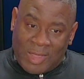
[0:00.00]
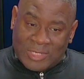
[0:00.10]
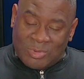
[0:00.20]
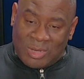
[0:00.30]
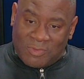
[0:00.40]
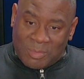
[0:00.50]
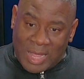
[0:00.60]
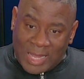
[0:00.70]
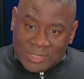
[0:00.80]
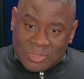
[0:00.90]
graduating from
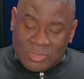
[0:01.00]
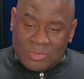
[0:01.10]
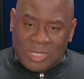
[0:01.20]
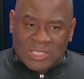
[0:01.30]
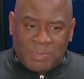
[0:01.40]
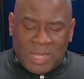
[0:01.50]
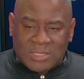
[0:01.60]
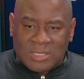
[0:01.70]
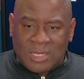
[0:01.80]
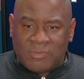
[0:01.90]
high school,
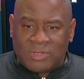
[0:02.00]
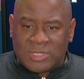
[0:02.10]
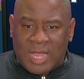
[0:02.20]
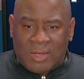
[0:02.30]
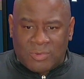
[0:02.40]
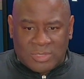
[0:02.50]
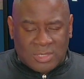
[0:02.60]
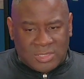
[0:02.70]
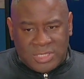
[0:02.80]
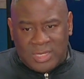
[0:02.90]
especially if the child was
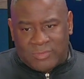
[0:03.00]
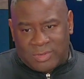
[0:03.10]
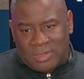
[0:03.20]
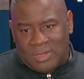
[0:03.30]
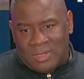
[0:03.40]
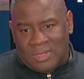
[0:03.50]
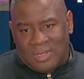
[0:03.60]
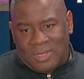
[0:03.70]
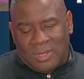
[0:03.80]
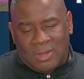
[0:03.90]
an achiever.
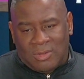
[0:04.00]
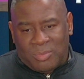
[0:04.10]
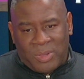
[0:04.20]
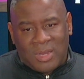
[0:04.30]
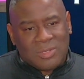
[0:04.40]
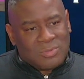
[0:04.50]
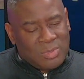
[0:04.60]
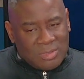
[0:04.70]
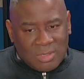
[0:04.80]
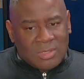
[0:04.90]
You know, the parent is
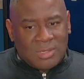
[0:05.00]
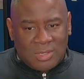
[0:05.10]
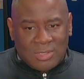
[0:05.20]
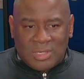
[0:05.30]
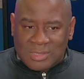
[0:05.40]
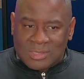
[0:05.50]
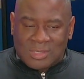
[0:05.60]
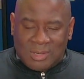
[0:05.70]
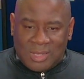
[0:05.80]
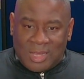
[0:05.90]
really, this
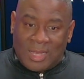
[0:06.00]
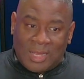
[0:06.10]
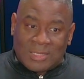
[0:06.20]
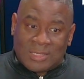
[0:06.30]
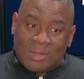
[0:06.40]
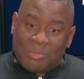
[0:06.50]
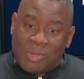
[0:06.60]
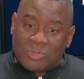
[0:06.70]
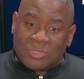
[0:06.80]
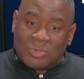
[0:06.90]
is it's an
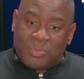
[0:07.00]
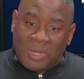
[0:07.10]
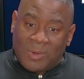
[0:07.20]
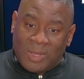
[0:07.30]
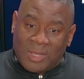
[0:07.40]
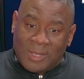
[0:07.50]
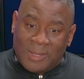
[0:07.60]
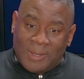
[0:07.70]
emotional period.